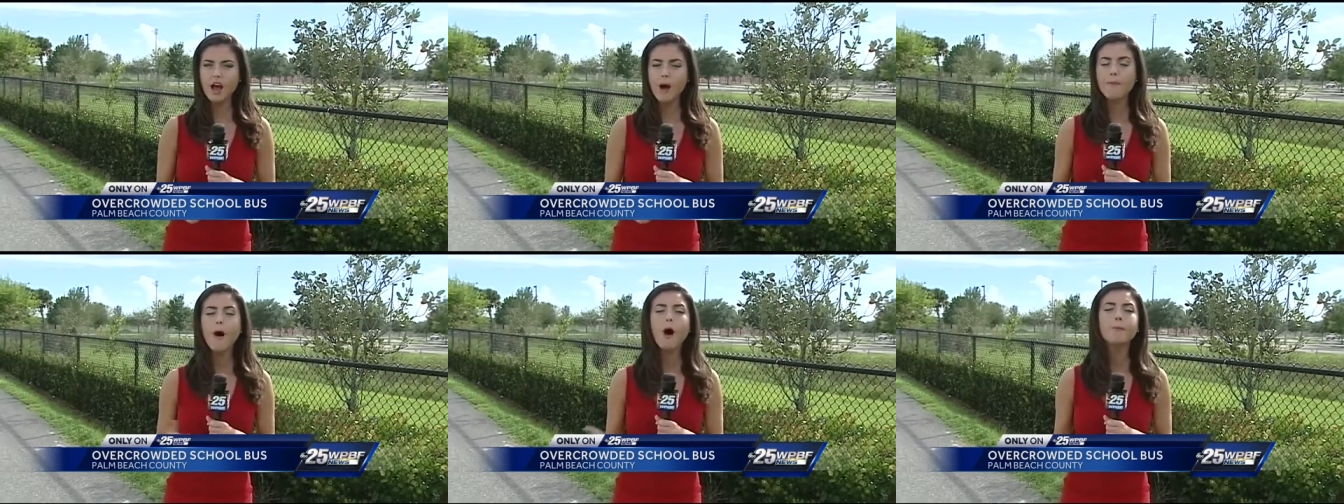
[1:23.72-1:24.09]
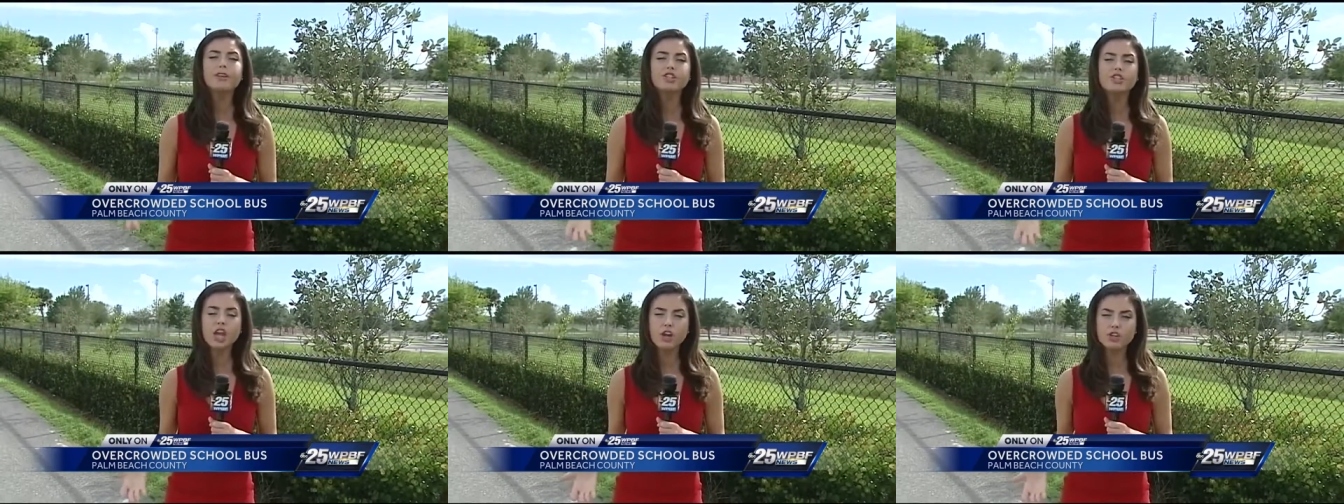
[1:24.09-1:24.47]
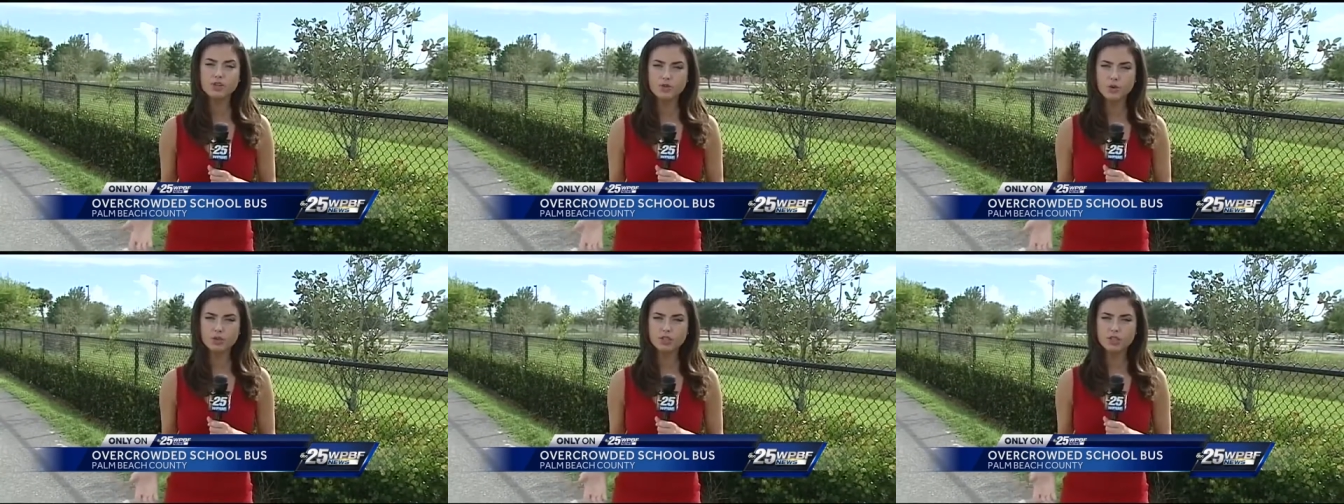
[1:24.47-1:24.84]
A Palm Beach County
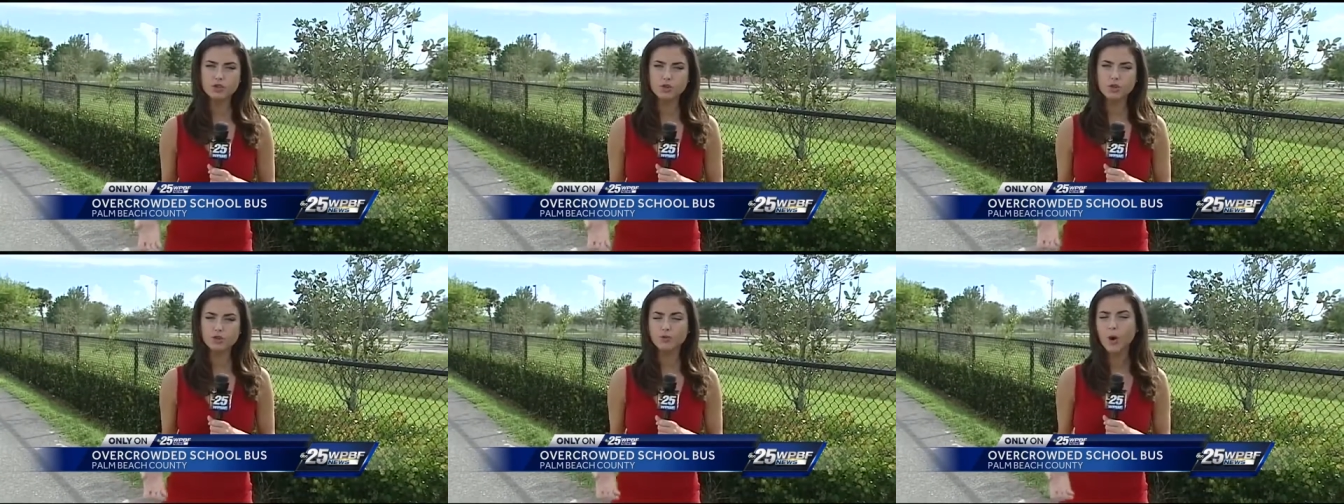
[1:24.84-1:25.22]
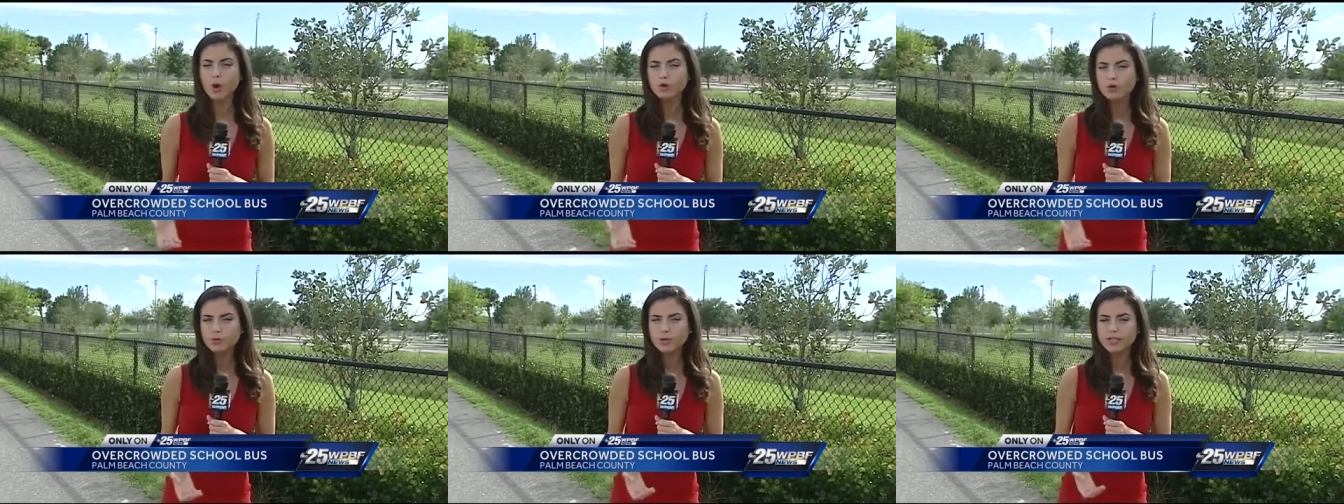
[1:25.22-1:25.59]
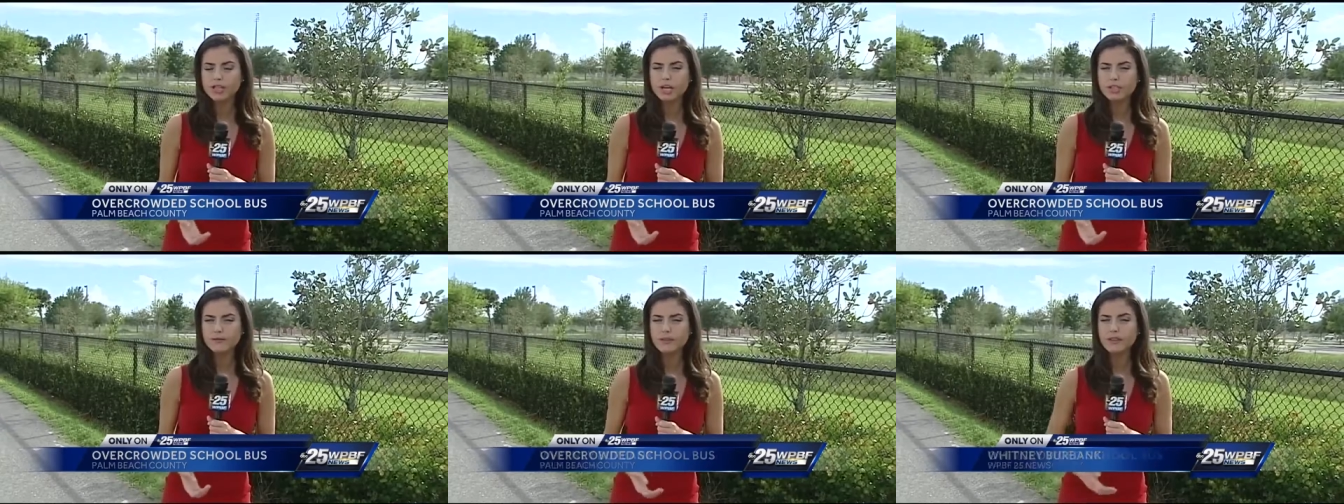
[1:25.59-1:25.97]
School District spokeswoman
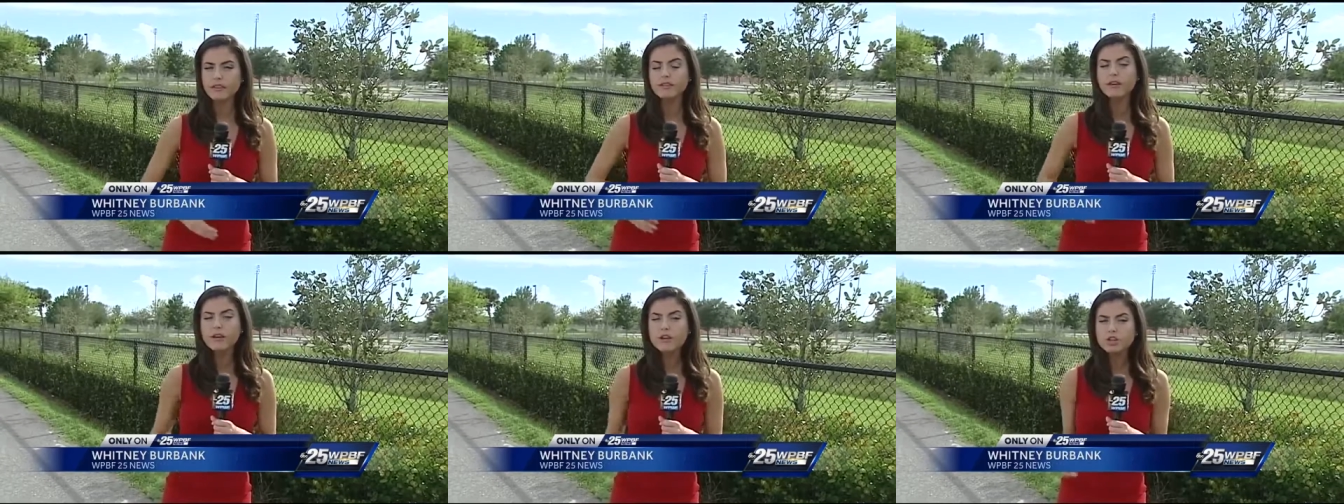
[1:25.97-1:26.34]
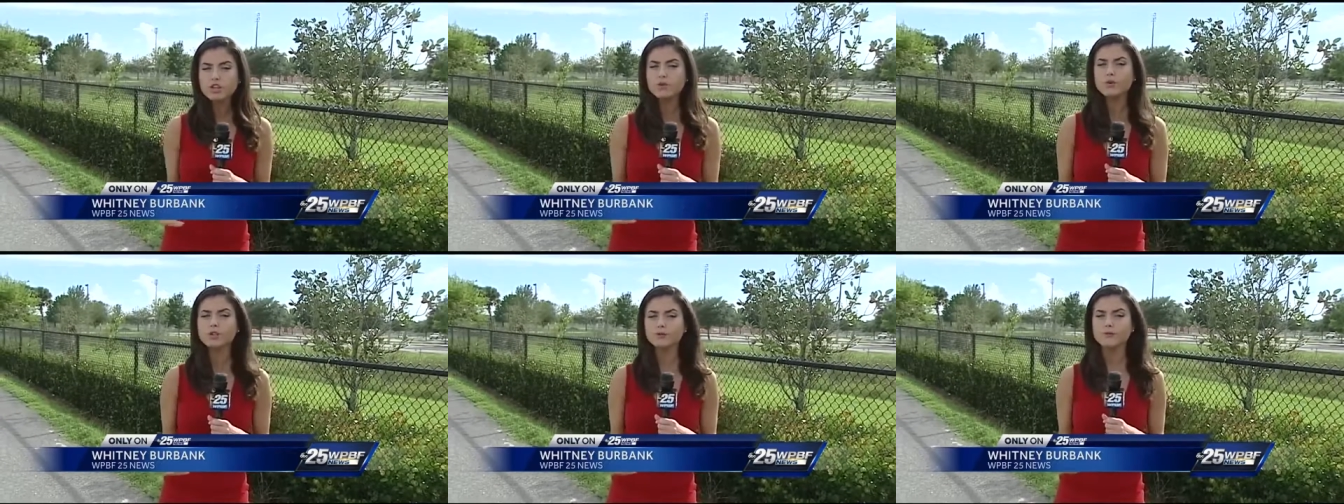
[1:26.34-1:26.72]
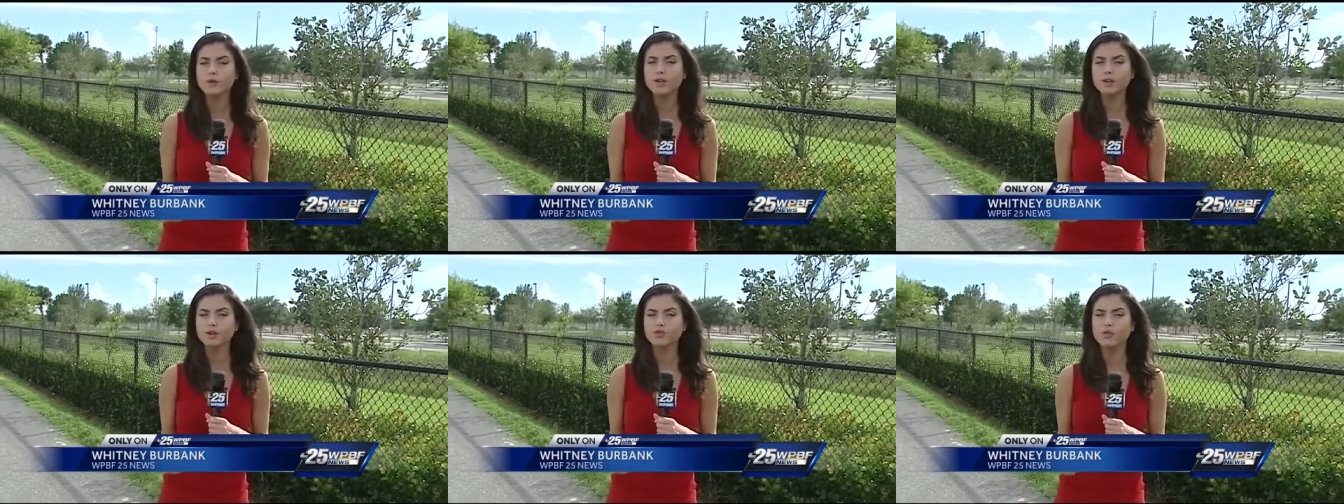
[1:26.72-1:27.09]
tells me that the issue has
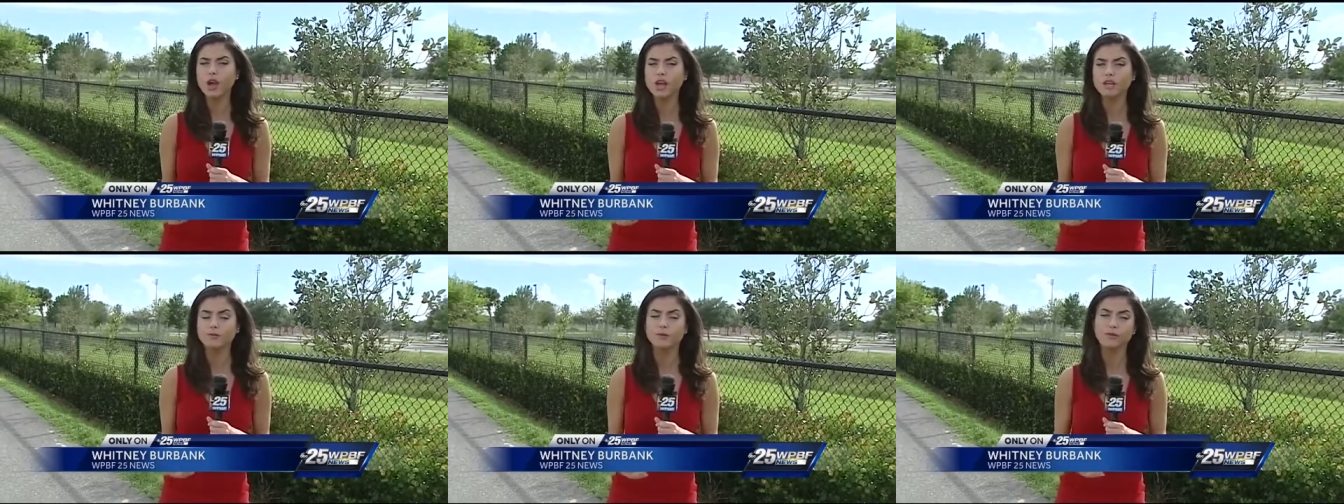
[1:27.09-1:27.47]
been addressed,